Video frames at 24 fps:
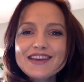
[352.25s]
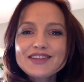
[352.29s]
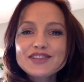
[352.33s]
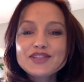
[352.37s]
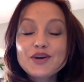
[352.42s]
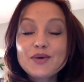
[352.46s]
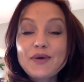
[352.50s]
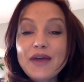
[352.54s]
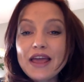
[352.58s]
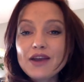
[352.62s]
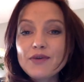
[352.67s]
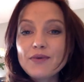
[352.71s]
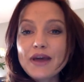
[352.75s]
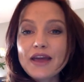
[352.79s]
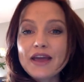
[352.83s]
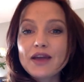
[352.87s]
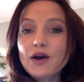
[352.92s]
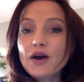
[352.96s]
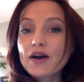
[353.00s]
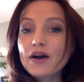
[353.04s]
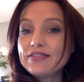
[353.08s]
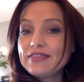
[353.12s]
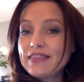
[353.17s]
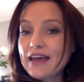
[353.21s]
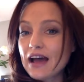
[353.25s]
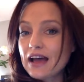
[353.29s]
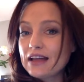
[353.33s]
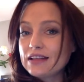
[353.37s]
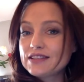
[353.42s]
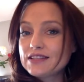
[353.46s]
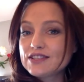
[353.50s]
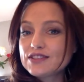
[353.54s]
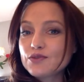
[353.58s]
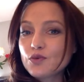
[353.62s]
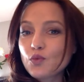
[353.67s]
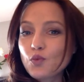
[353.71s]
So anyway,
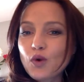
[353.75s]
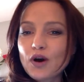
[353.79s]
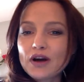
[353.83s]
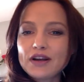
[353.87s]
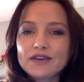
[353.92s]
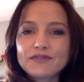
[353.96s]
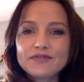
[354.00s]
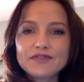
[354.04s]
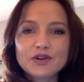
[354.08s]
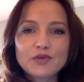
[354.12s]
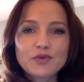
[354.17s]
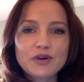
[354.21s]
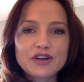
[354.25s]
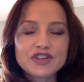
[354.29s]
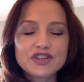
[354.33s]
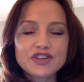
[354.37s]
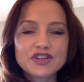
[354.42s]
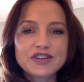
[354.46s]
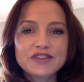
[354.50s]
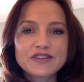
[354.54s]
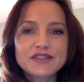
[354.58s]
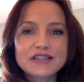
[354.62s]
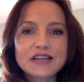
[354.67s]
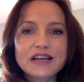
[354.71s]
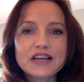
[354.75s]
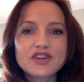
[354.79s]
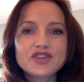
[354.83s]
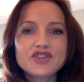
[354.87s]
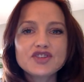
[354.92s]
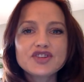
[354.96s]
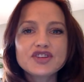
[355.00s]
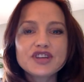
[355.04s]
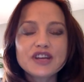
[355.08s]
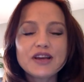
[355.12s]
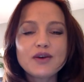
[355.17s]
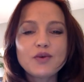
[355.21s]
that's one of the questions
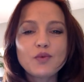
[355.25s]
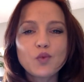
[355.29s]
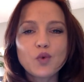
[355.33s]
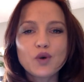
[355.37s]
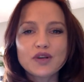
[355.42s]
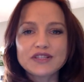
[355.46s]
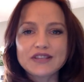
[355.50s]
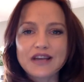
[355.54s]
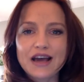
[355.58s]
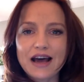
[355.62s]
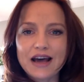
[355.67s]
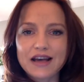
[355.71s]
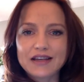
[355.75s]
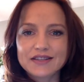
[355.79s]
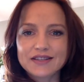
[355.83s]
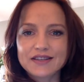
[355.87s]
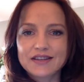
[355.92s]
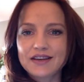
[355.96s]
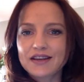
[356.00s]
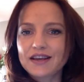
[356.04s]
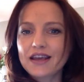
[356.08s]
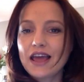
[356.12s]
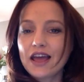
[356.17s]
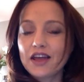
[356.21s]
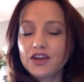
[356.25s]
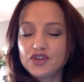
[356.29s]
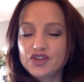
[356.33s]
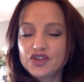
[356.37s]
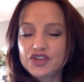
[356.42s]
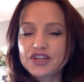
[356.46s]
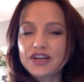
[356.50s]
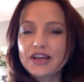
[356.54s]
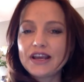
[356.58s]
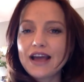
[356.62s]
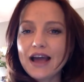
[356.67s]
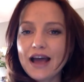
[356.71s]
she was asked and
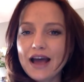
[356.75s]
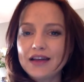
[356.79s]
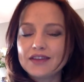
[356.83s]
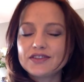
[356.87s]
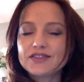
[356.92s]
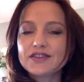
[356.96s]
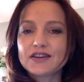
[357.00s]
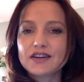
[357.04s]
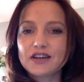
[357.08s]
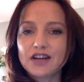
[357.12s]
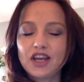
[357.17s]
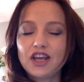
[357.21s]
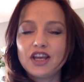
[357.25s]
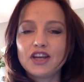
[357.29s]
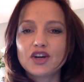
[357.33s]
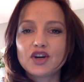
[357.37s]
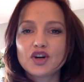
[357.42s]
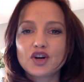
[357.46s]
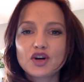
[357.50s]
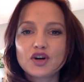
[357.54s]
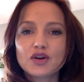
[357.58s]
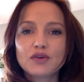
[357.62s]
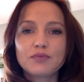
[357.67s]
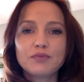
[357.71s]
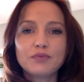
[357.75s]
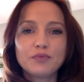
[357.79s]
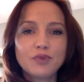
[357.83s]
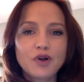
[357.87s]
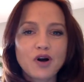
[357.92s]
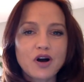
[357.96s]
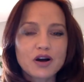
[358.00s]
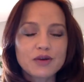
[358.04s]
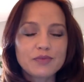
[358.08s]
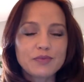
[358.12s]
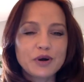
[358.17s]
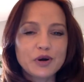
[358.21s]
she answered in her
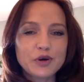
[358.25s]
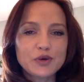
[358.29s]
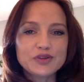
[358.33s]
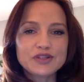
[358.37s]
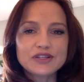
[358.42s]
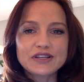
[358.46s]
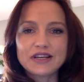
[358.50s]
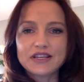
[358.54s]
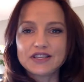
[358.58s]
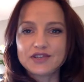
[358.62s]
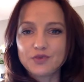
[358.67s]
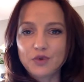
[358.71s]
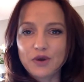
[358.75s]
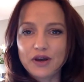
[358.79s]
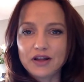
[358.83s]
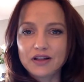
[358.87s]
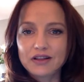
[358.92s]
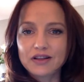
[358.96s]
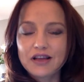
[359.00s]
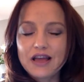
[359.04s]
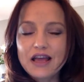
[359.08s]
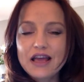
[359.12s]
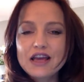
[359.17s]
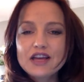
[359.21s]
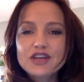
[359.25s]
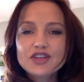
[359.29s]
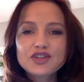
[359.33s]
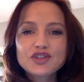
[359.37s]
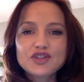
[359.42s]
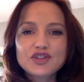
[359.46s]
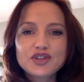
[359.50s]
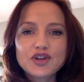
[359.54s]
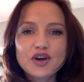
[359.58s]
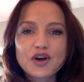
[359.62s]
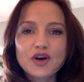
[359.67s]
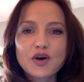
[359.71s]
blog post as well.
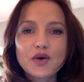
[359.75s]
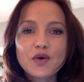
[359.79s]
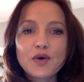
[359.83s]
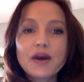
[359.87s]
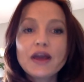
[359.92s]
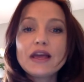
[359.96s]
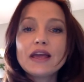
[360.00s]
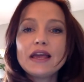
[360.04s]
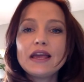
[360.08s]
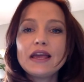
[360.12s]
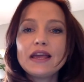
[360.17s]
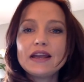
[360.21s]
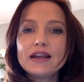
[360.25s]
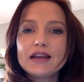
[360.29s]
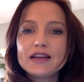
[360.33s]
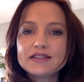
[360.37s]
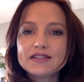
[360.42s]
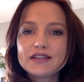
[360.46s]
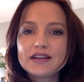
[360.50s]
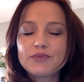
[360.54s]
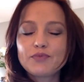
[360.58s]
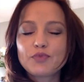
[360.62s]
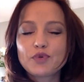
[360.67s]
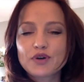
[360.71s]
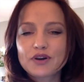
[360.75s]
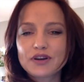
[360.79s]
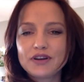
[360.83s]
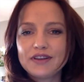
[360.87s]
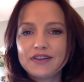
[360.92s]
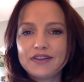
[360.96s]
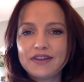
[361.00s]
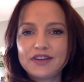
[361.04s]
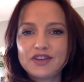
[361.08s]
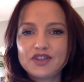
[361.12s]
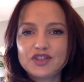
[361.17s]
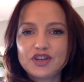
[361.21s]
So it is an
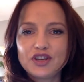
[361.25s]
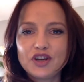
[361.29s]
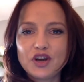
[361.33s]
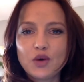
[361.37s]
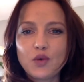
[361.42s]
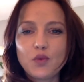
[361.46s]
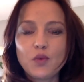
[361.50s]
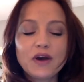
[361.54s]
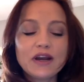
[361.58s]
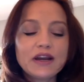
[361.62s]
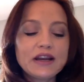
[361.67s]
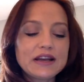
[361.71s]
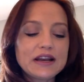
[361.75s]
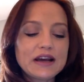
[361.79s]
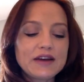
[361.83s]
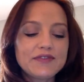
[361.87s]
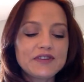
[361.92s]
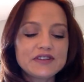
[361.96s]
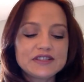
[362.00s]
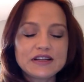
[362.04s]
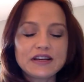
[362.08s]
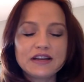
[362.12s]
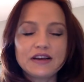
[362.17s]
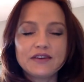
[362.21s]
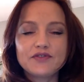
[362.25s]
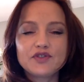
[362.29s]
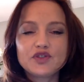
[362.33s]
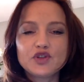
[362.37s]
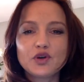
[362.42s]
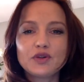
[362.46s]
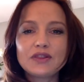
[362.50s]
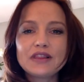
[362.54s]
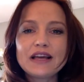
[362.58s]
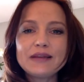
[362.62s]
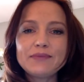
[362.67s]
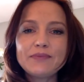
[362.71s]
important thing to know when enough is enough.
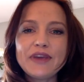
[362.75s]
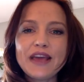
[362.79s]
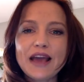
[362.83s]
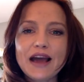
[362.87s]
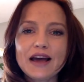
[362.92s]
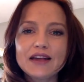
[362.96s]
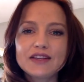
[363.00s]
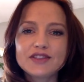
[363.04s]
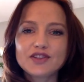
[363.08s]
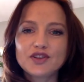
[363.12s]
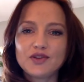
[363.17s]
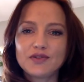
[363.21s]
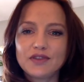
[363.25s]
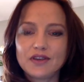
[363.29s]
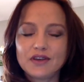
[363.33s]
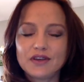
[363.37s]
So let me ask you